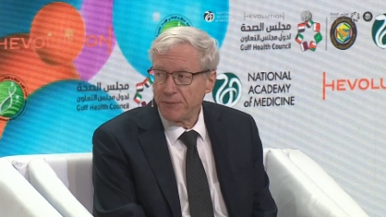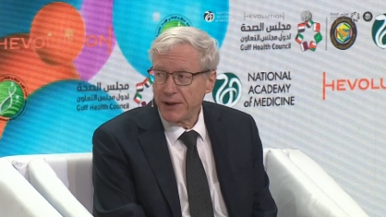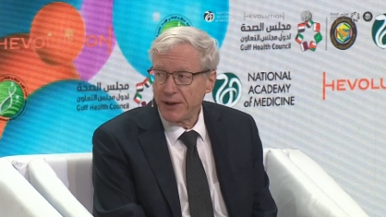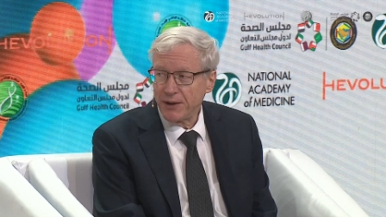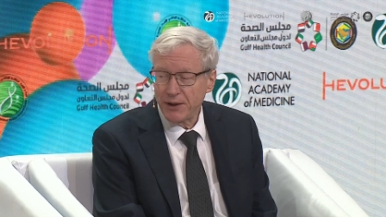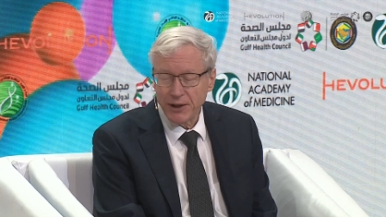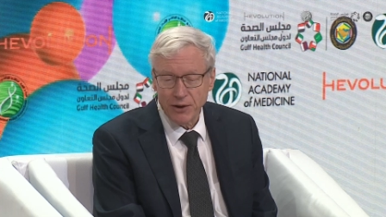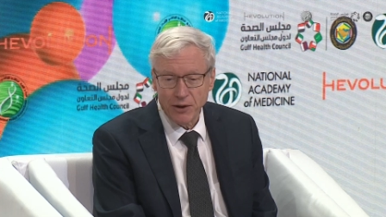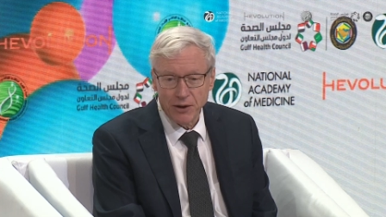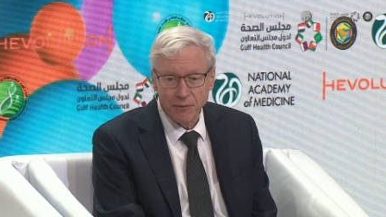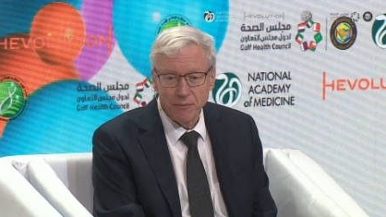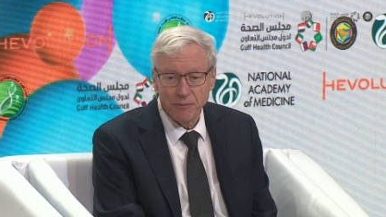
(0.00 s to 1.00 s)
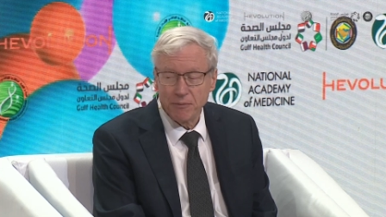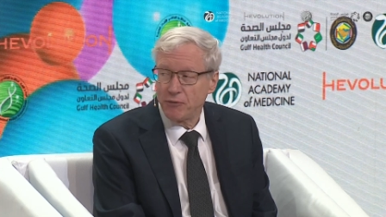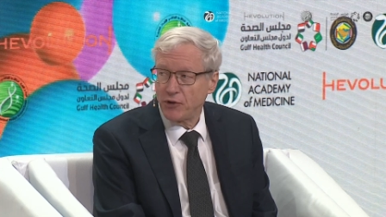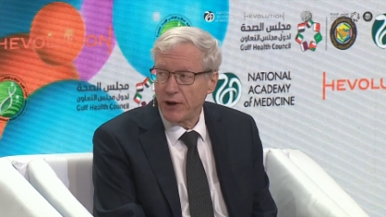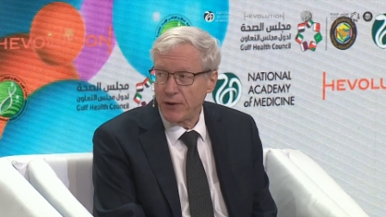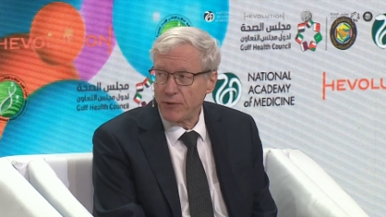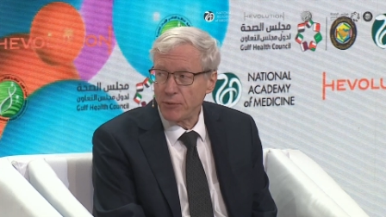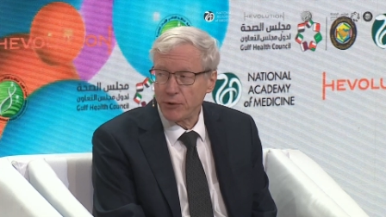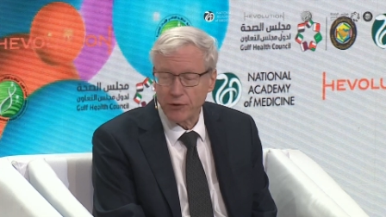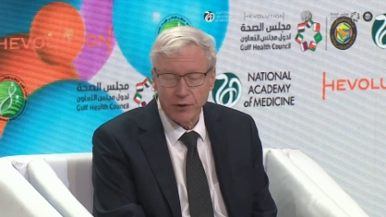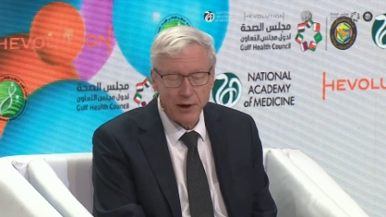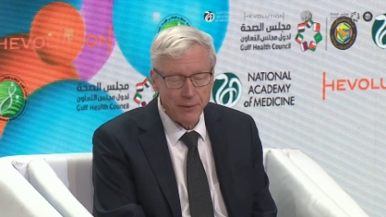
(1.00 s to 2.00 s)
and I got tired of
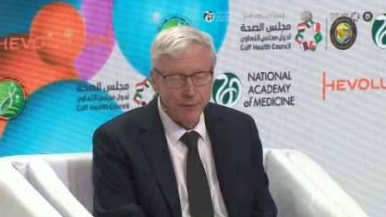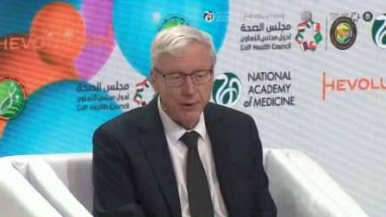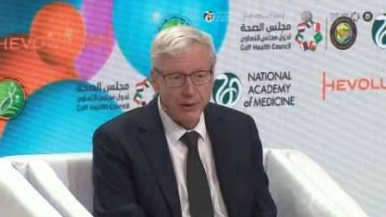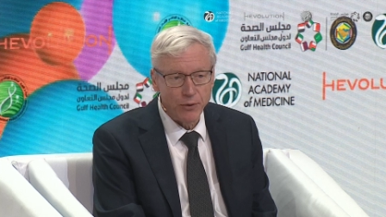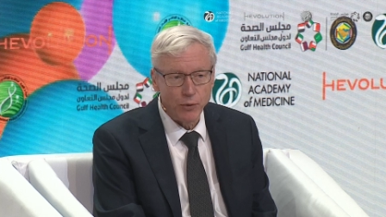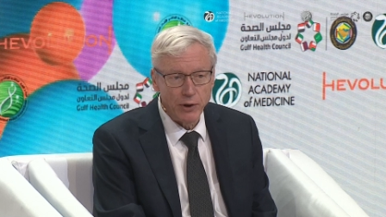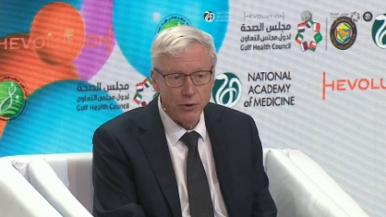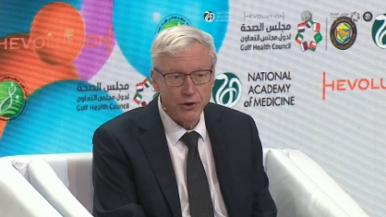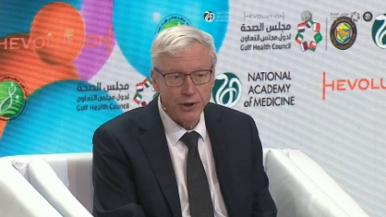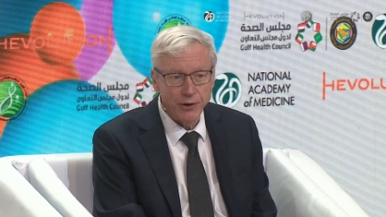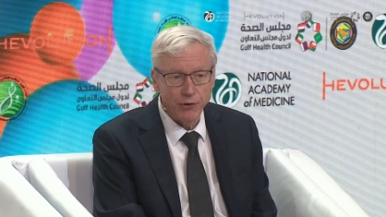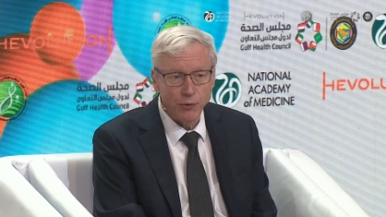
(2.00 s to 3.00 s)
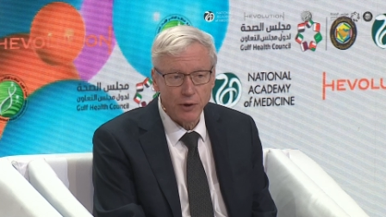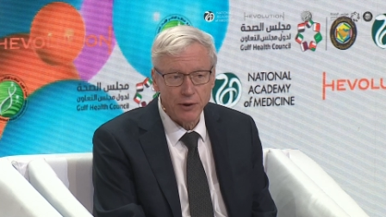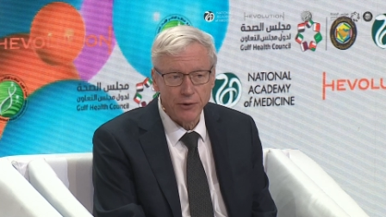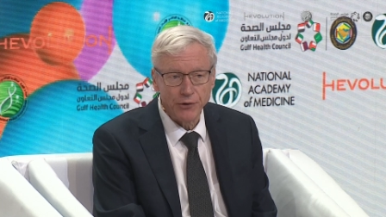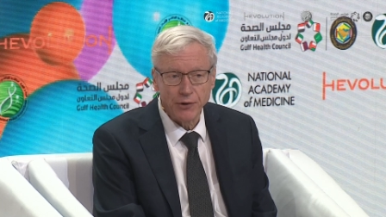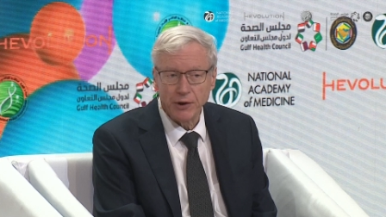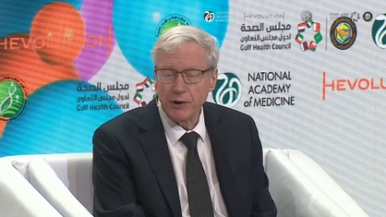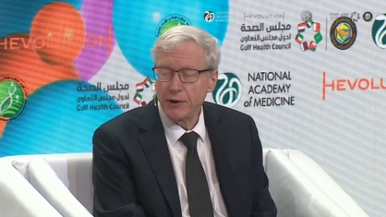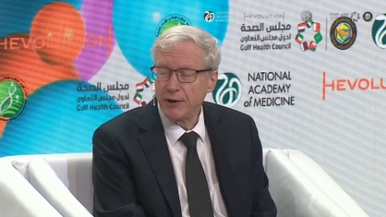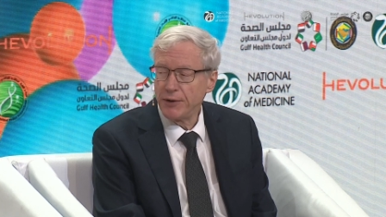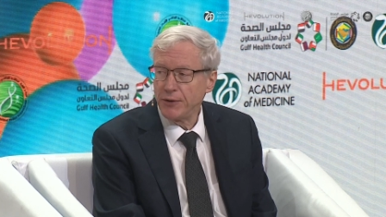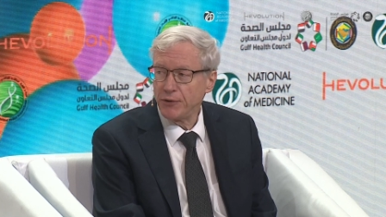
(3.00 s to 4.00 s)
prescribing better wheelchairs, walkers, and
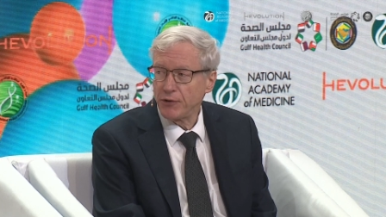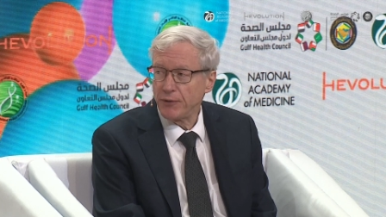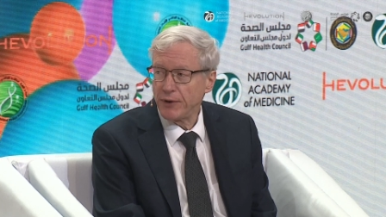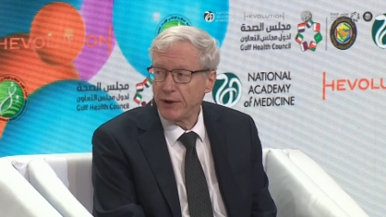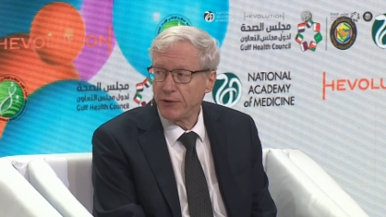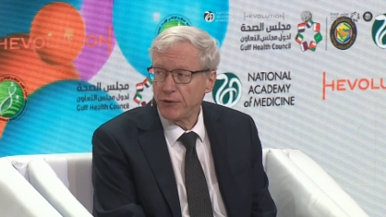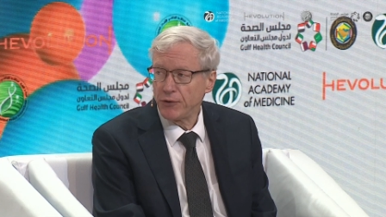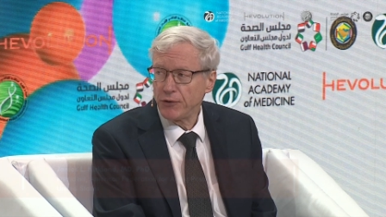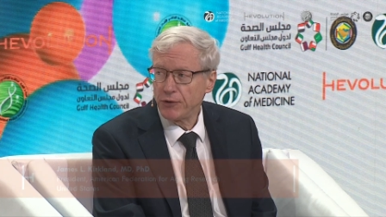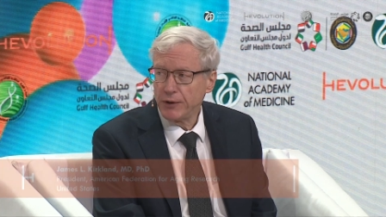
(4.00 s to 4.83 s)
incontinence devices.